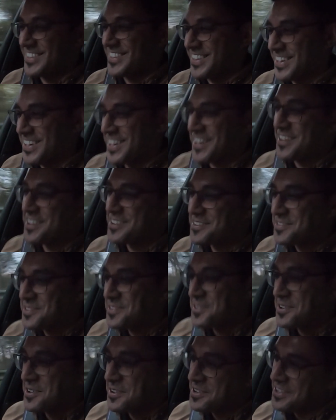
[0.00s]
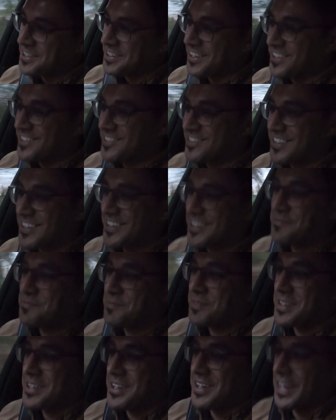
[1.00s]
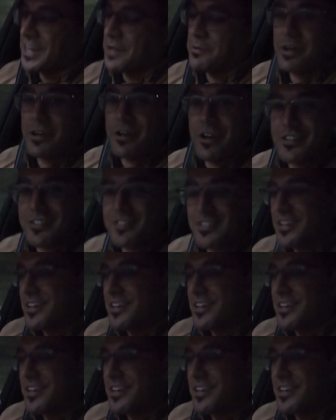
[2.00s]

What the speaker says: Yeah, that's it. Anyway, guys,